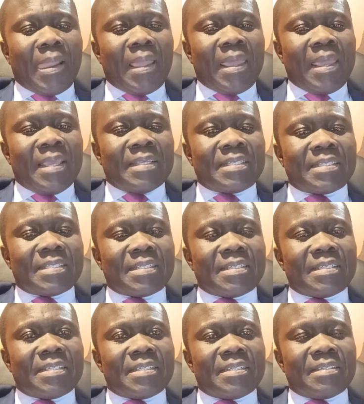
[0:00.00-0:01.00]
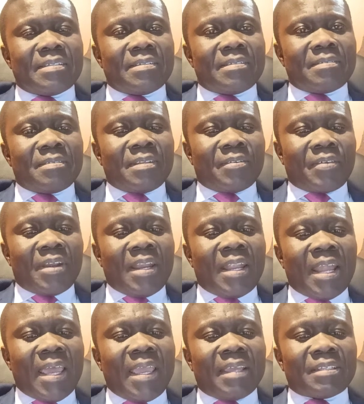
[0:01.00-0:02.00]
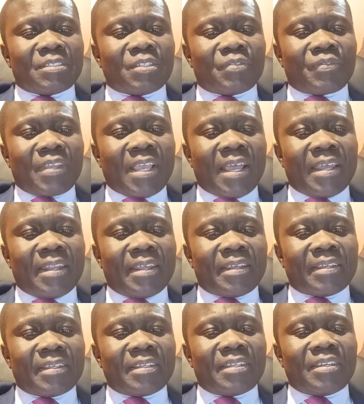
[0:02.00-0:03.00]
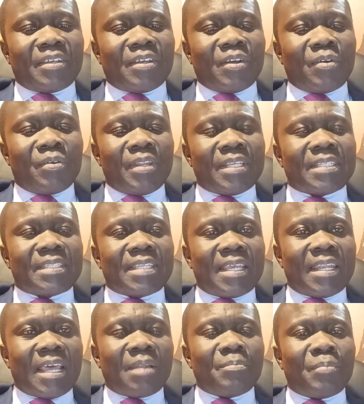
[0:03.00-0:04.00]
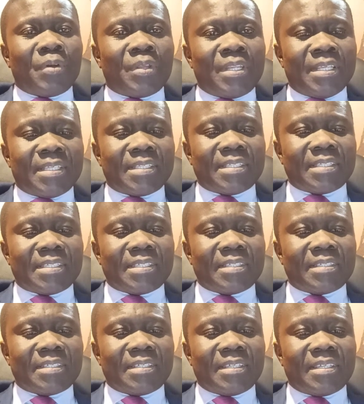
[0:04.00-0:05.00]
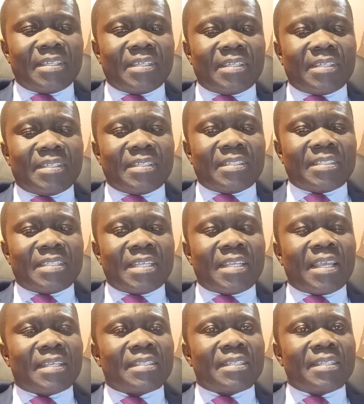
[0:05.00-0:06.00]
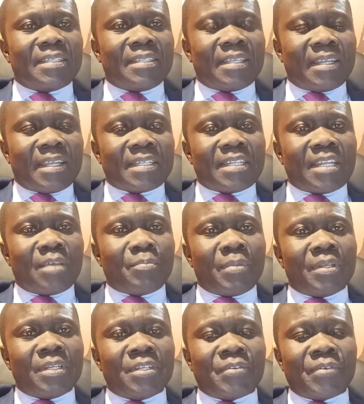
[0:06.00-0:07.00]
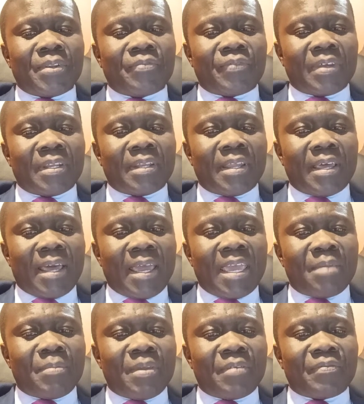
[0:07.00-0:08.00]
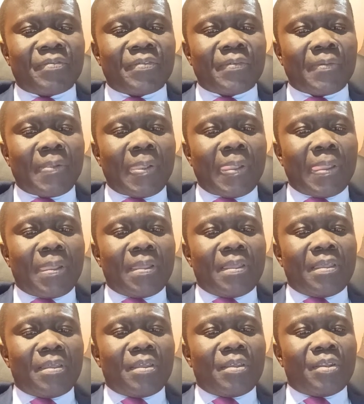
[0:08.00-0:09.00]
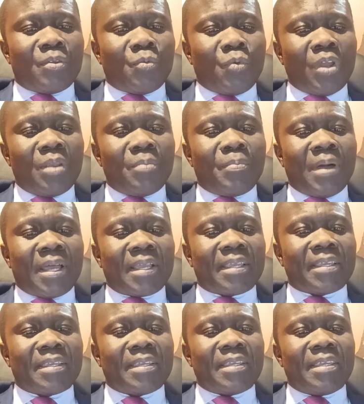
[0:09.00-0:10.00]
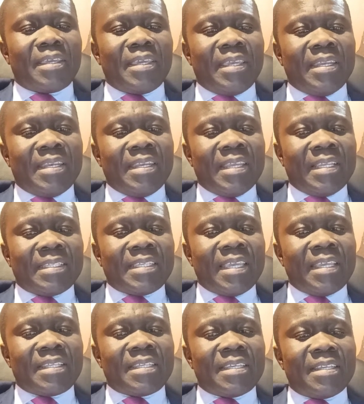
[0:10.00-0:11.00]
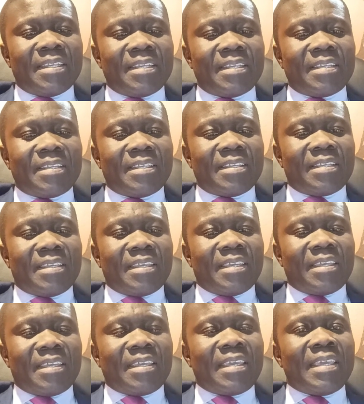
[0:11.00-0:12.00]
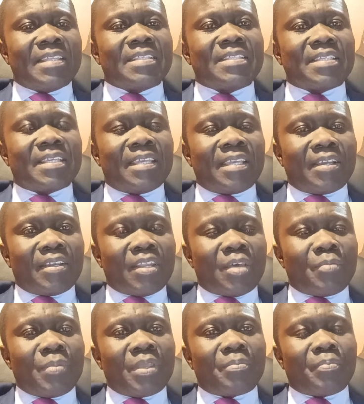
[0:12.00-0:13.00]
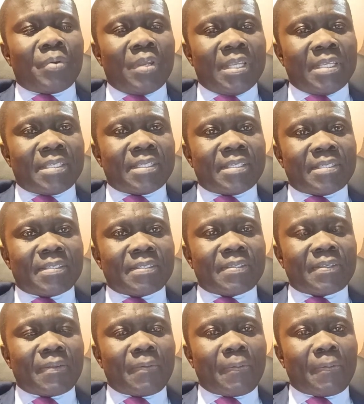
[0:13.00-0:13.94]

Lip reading: is the reliance of Ghana on external bodies such as International Monetary Fund, IMF, the World Bank, in dictating its economic policies,